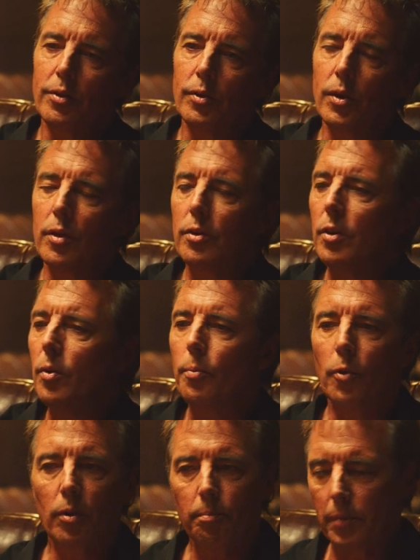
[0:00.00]
There are no
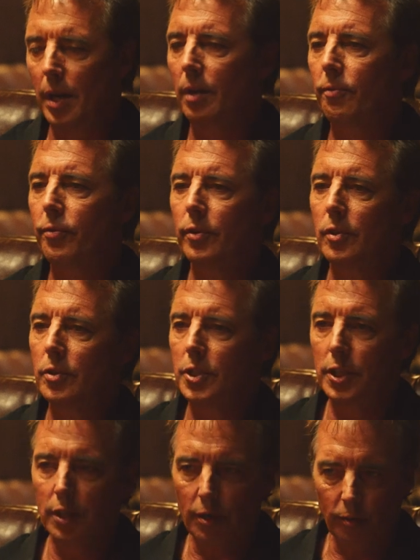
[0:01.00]
more meaningful
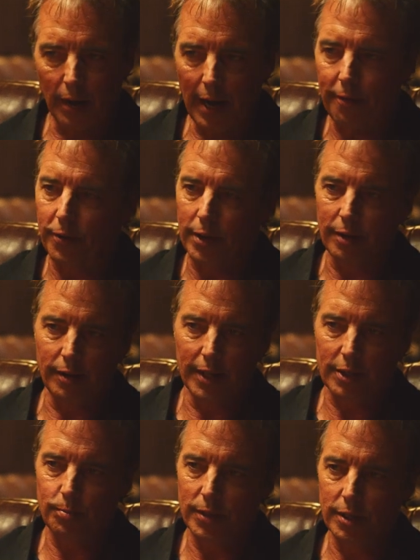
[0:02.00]
geographical
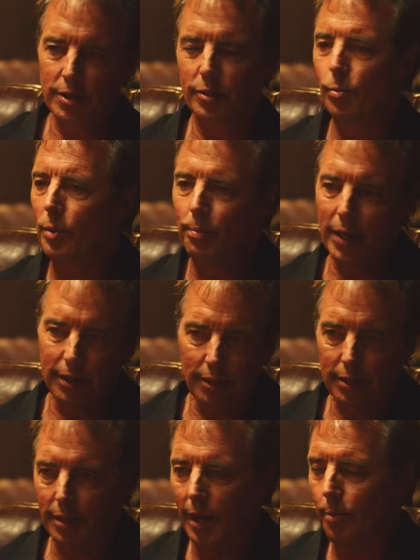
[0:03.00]
expeditions. We've been to
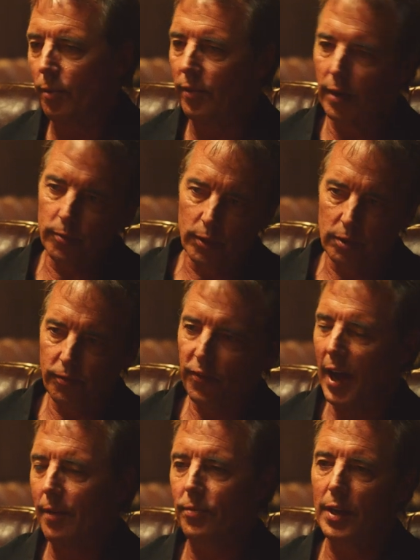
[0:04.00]
the top of Everest
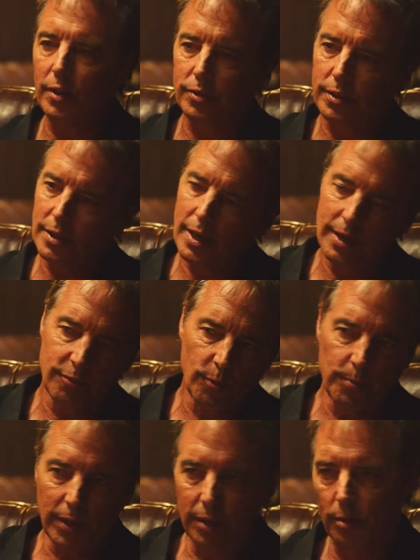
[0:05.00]
five thousand times.
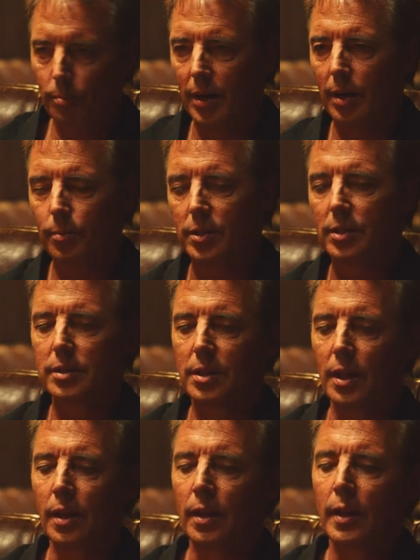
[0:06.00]
We've been to the bottom of the
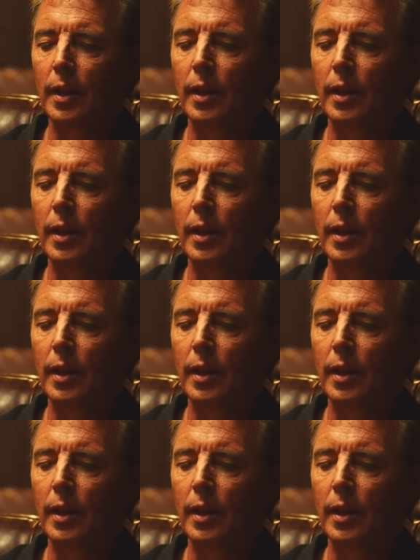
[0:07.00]
sea.